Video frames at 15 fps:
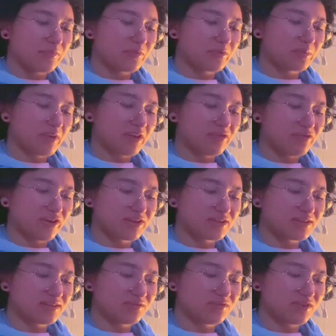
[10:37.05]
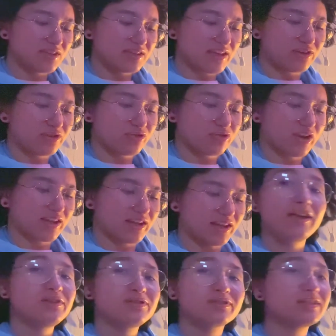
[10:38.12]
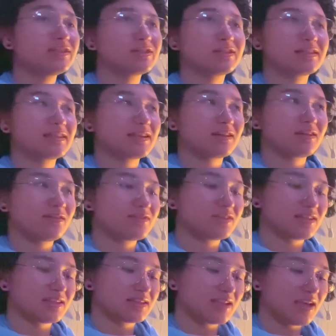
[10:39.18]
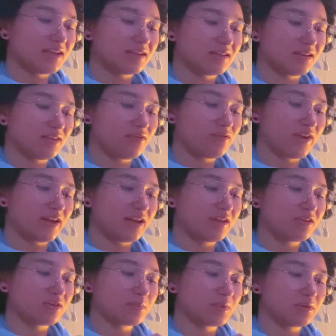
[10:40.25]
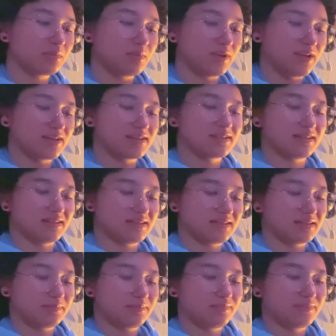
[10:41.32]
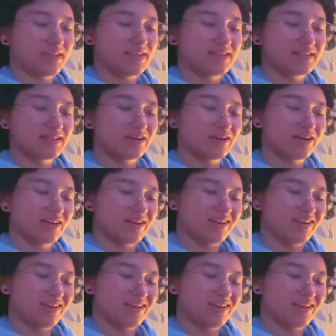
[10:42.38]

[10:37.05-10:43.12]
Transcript: when my friends defeat the Ender Dragon, I usually just stand off to the side and I fight Endermen because it's easier.